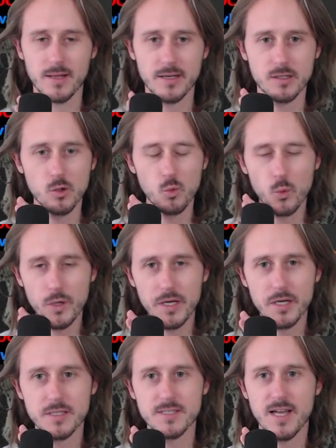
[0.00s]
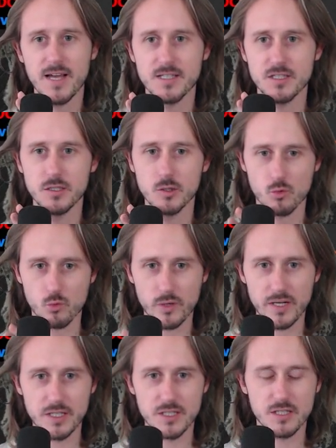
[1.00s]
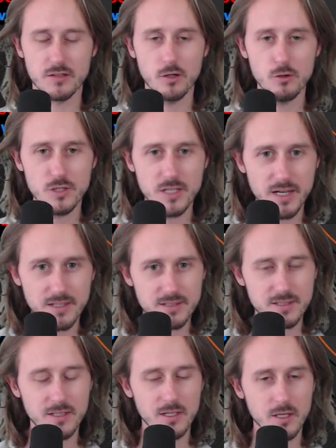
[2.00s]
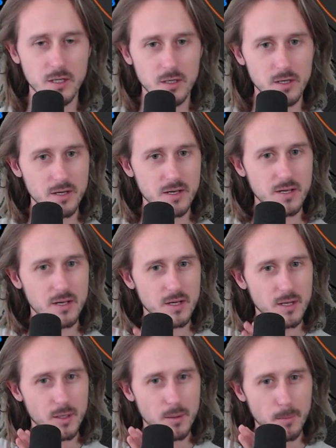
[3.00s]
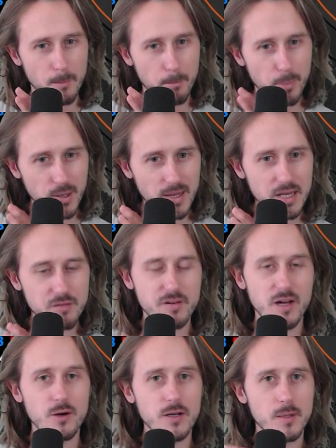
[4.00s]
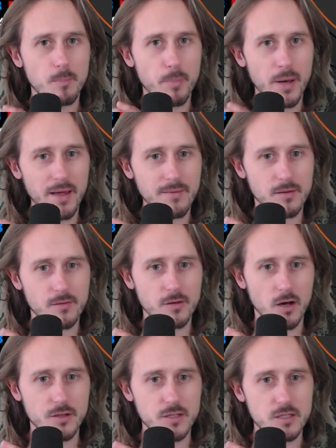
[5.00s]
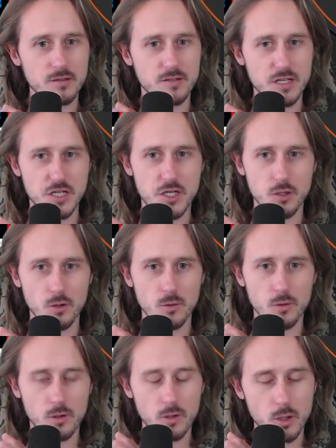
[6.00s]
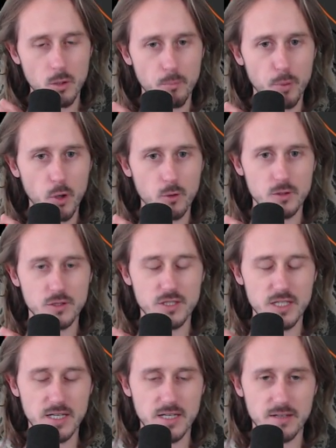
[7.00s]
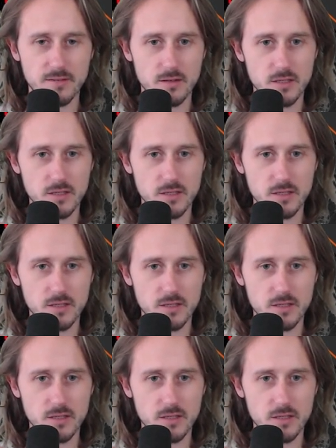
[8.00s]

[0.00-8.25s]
Like the weakest hands in your range, and those hands play very dependent on the additional components in it